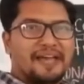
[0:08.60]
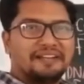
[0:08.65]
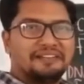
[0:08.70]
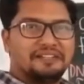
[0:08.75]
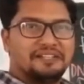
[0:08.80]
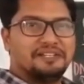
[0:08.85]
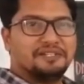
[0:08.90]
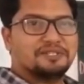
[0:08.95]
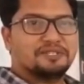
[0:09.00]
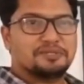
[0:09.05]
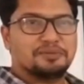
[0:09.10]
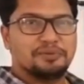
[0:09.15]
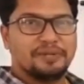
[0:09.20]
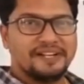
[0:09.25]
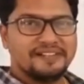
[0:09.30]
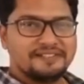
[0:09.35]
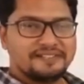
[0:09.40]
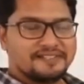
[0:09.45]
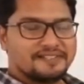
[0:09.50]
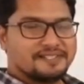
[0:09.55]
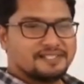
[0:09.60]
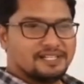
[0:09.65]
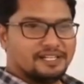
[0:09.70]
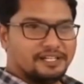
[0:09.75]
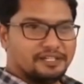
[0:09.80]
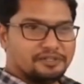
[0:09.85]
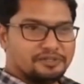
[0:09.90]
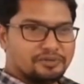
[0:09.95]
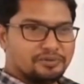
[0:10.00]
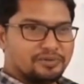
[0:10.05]
dear students.
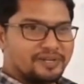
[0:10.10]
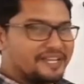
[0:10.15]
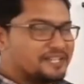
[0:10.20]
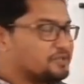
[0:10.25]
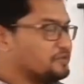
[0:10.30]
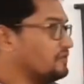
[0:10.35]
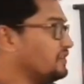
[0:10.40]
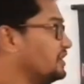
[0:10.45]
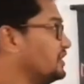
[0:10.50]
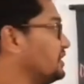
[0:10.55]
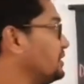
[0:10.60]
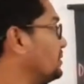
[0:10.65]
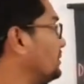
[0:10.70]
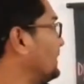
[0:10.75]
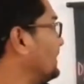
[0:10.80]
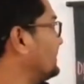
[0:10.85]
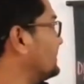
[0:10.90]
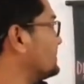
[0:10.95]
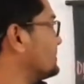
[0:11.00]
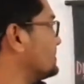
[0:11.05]
In today's video, let us